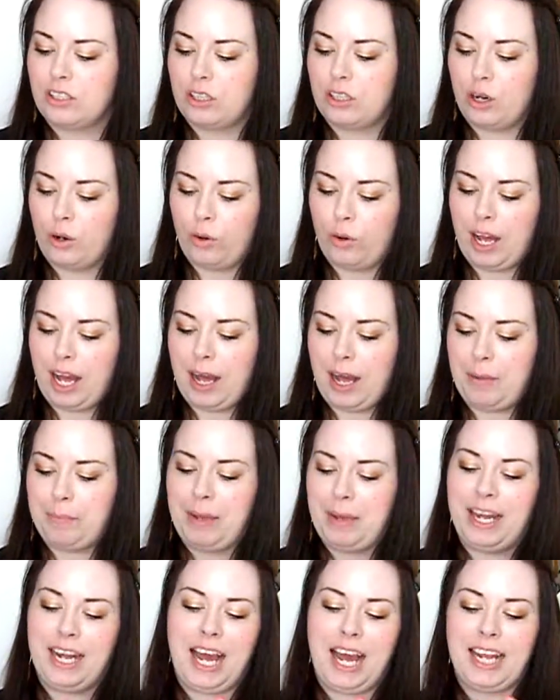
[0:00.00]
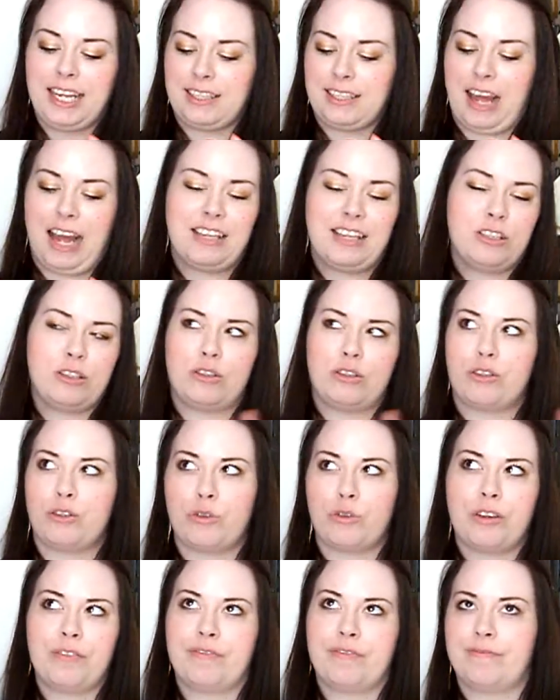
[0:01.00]
So, and I just
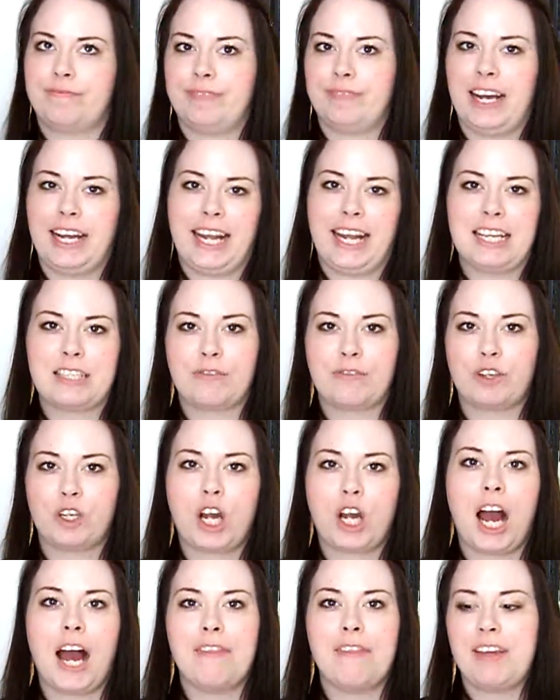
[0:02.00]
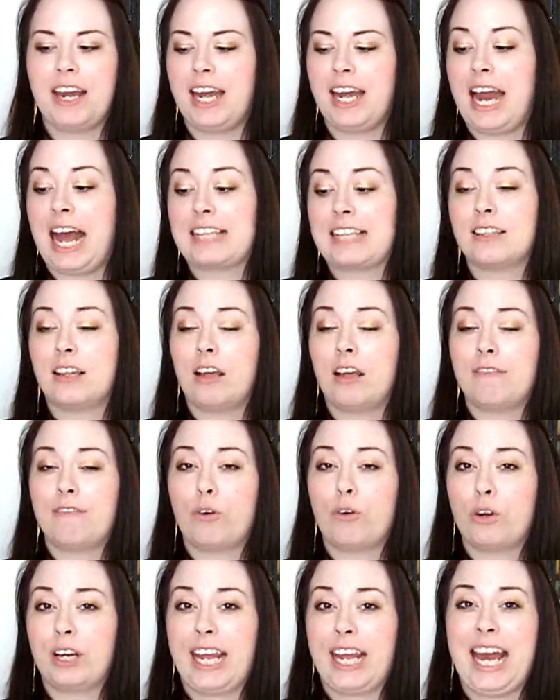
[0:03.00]
sort of, I guess, forgot that it has a lot
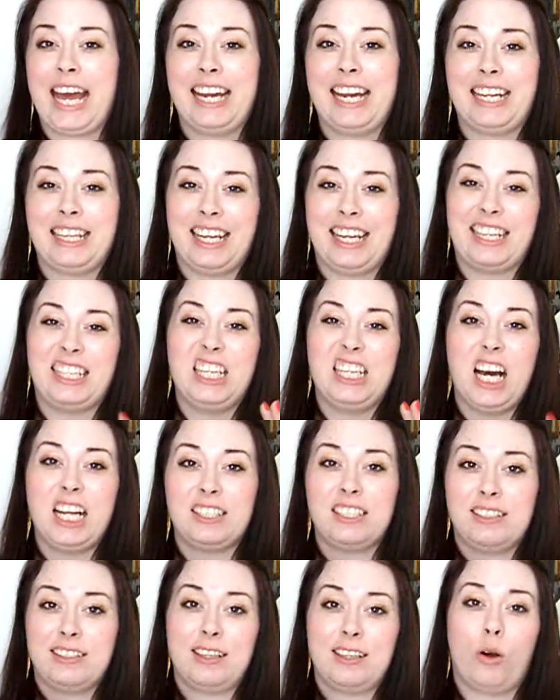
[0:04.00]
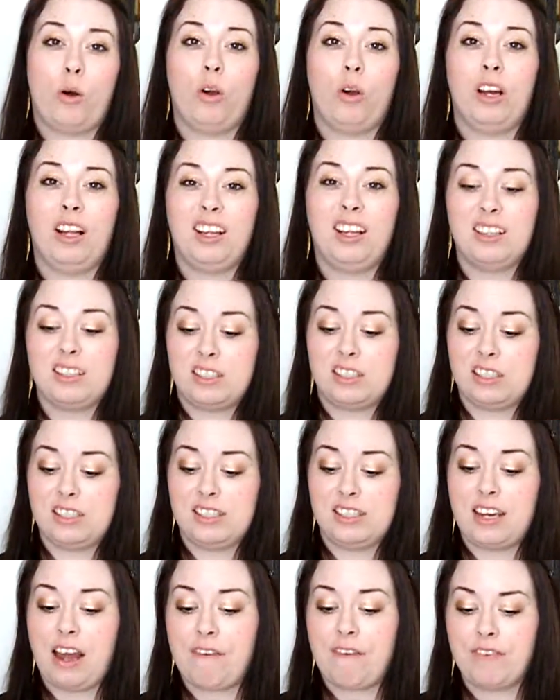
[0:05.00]
of organic, like nuts and oils
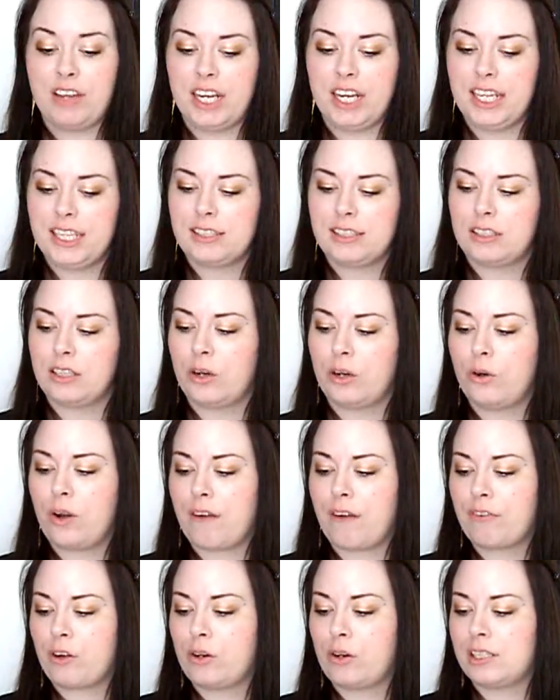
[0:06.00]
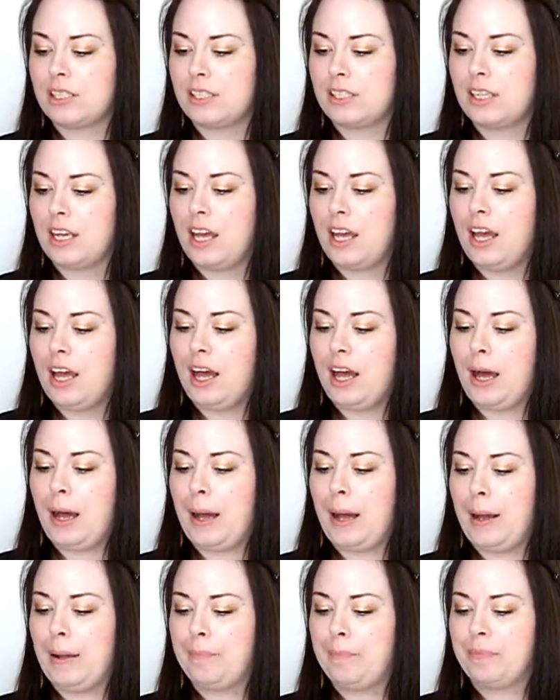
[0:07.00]
and stuff in it. So, of course,
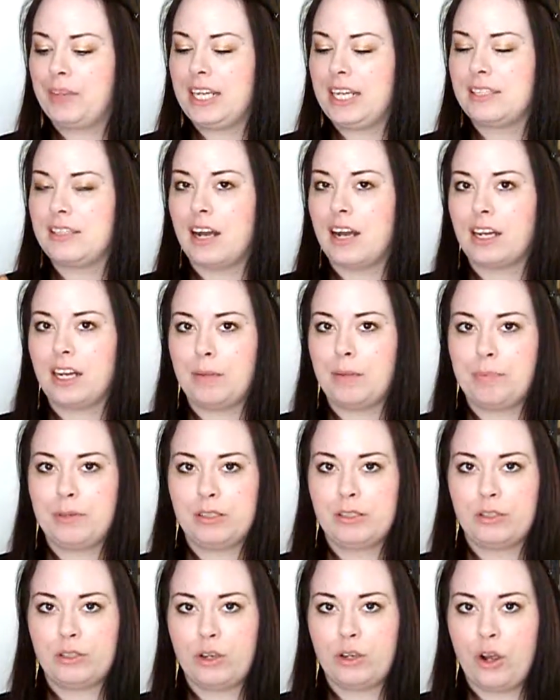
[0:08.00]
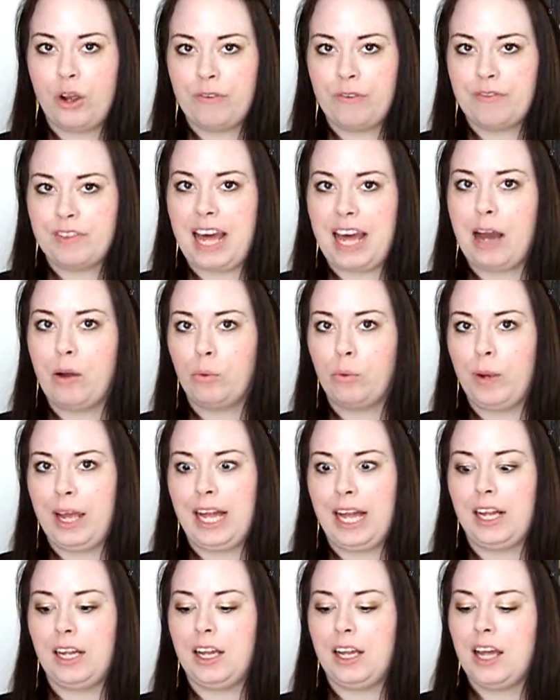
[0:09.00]
it's not going to preserve that
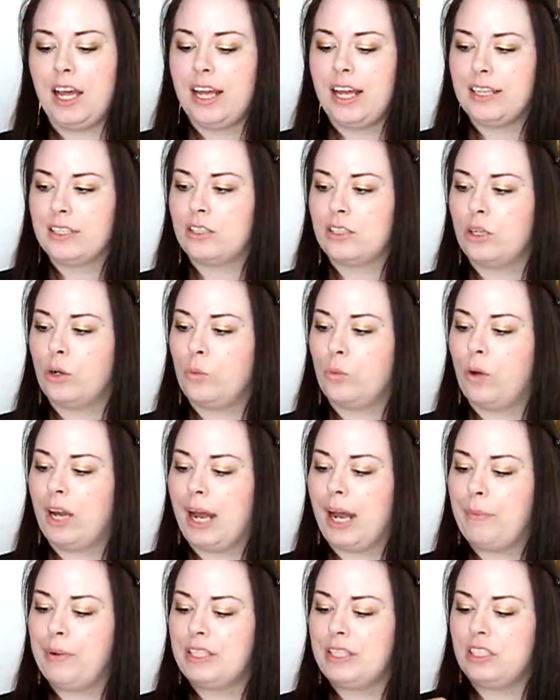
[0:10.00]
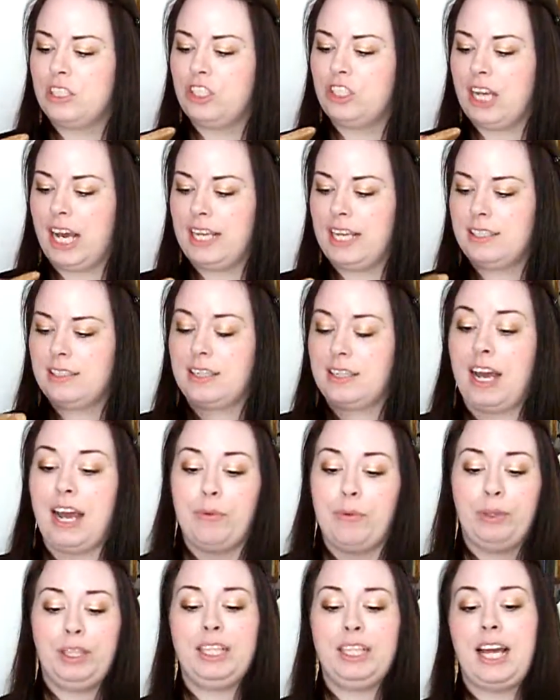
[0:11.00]
well. So what I would suggest,
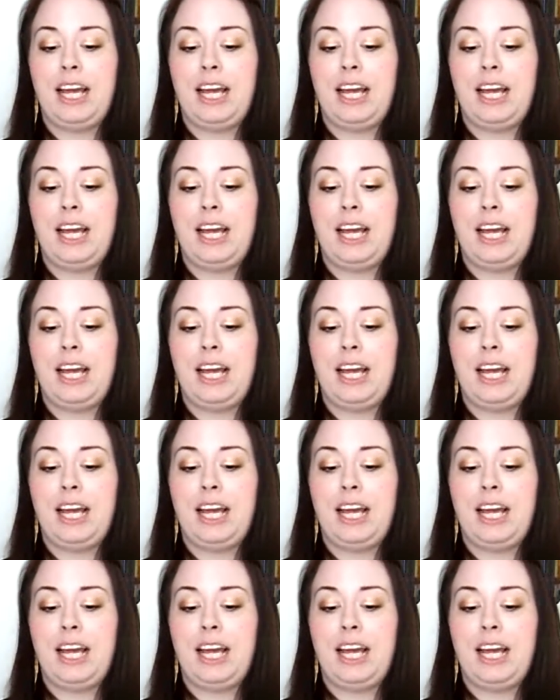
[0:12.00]
I